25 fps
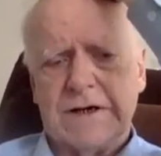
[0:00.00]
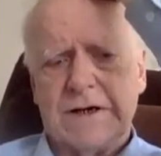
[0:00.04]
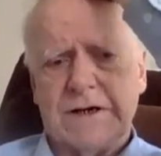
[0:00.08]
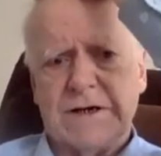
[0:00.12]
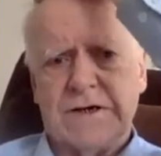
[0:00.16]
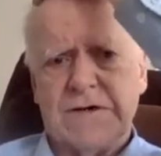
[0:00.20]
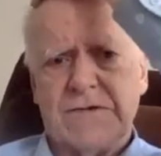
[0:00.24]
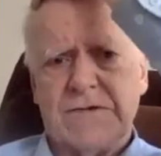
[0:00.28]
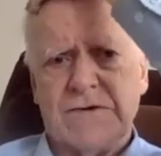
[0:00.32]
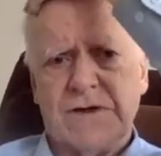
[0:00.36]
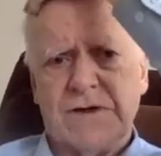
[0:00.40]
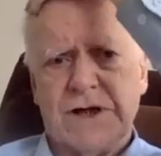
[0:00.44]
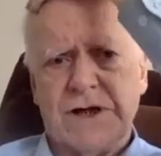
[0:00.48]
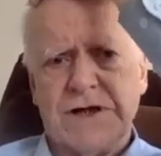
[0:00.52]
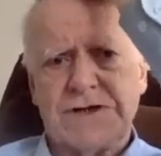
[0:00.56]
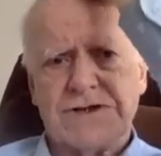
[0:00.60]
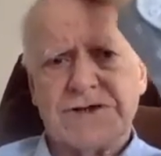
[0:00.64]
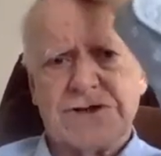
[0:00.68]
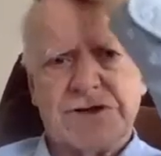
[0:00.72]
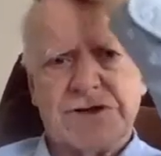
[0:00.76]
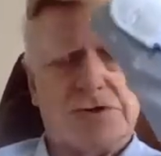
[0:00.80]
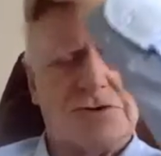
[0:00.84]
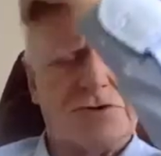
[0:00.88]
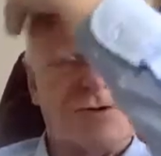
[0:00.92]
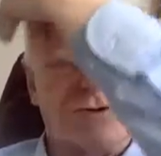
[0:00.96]
in
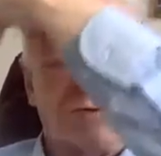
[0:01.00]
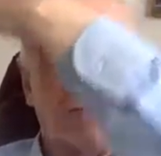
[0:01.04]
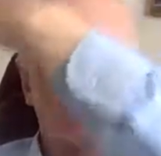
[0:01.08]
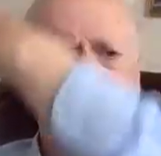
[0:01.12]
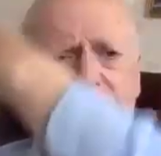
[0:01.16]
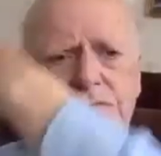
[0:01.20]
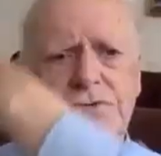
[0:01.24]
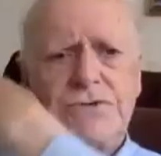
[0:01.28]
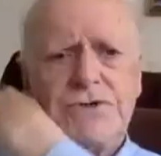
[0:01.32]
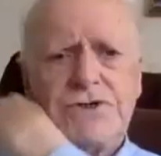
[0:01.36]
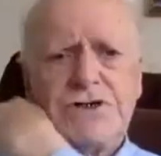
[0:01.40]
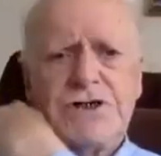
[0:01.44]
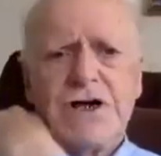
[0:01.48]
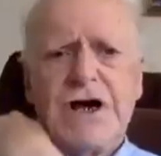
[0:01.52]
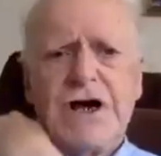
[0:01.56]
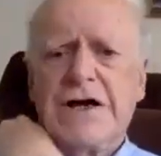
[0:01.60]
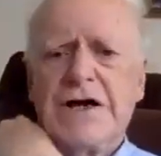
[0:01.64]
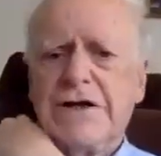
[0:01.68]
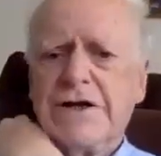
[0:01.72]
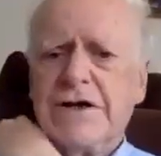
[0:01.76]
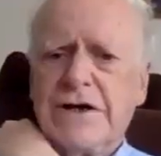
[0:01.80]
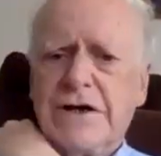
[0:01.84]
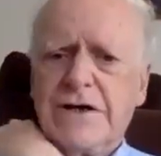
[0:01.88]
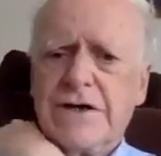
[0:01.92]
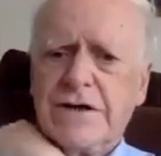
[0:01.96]
relation to
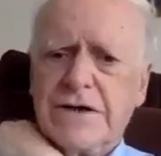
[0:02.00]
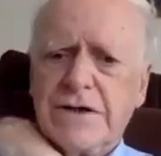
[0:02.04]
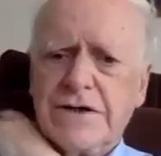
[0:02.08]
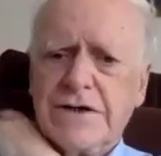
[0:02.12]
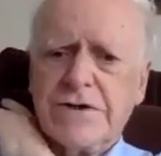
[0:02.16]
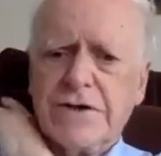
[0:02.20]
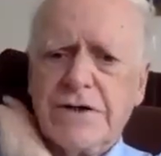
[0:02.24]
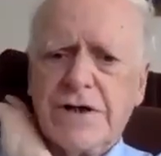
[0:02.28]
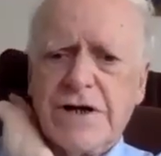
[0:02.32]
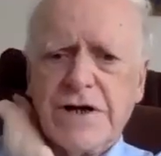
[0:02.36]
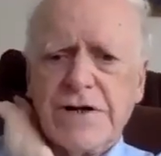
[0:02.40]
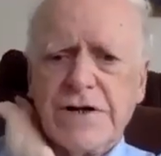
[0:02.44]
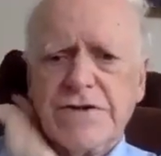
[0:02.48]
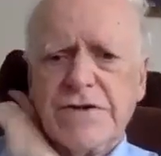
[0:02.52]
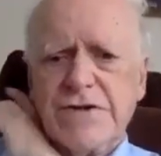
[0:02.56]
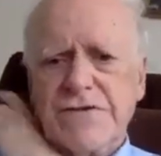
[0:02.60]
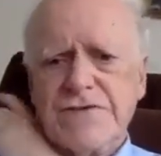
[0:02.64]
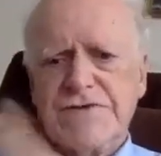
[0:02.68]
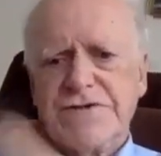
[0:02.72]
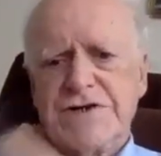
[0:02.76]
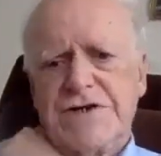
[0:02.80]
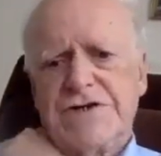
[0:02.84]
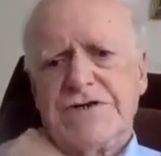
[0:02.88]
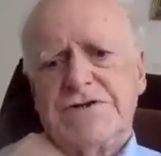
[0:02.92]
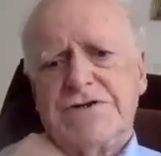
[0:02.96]
China in the 19th
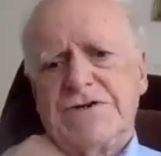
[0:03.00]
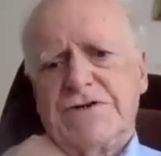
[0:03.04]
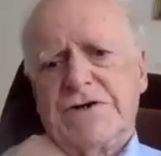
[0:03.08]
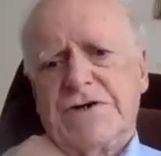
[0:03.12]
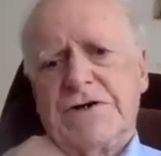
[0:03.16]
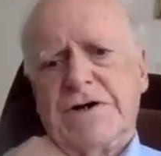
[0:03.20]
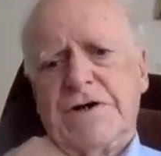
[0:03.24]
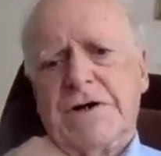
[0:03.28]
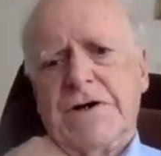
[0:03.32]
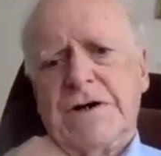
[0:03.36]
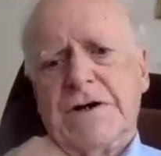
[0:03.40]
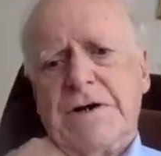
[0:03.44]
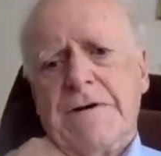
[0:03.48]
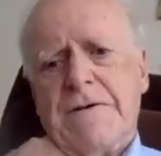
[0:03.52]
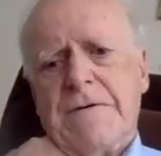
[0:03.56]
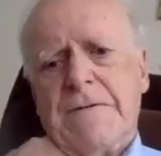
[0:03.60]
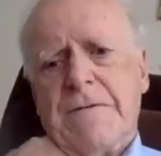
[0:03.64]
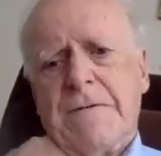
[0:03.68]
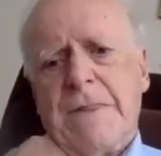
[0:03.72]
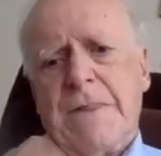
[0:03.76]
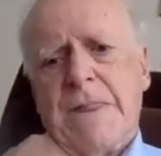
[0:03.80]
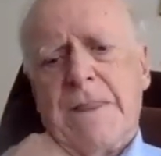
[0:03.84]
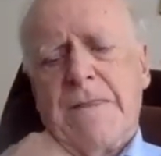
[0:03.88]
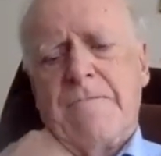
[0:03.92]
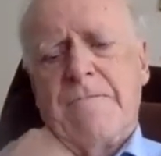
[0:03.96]
century.
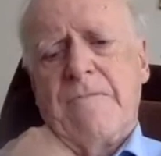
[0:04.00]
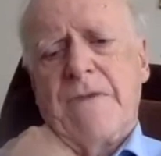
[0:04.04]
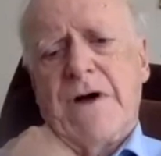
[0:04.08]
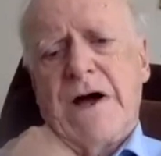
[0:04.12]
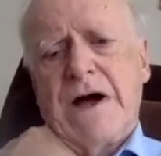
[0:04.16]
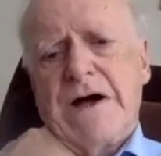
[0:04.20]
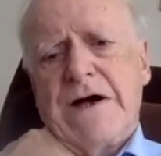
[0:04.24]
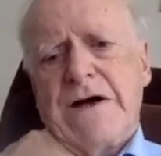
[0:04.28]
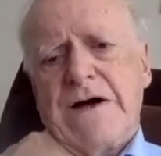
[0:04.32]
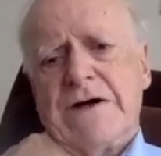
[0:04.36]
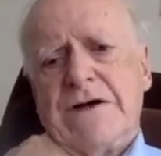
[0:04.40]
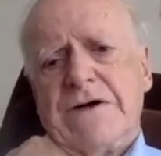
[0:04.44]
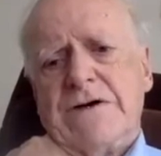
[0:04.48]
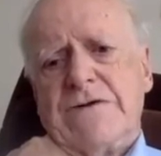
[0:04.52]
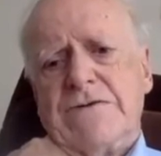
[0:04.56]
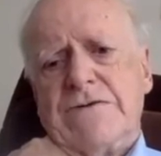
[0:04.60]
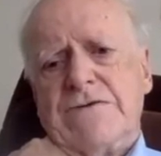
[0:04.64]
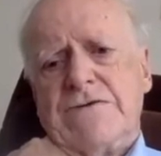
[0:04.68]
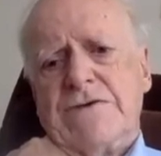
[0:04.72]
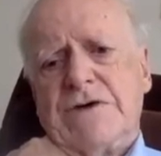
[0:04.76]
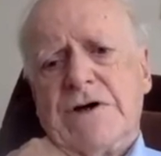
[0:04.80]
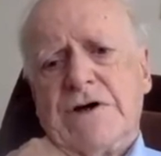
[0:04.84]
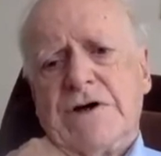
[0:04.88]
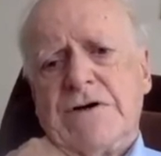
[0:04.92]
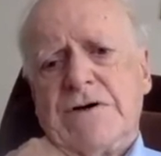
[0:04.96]
And